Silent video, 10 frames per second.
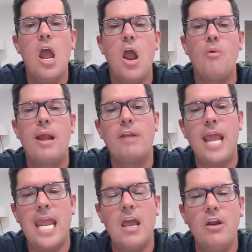Around
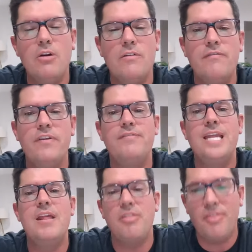eight hundred
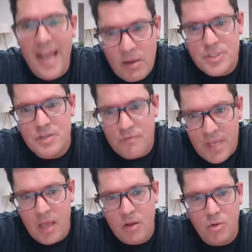fifty thousand
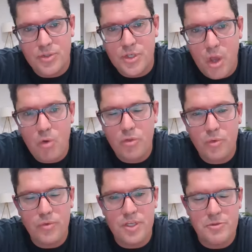vehicles go
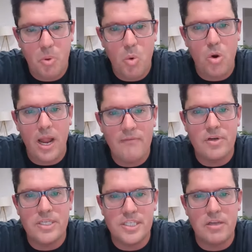through this port
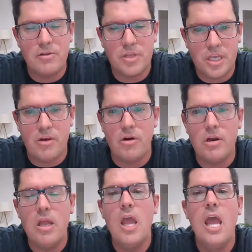every single year,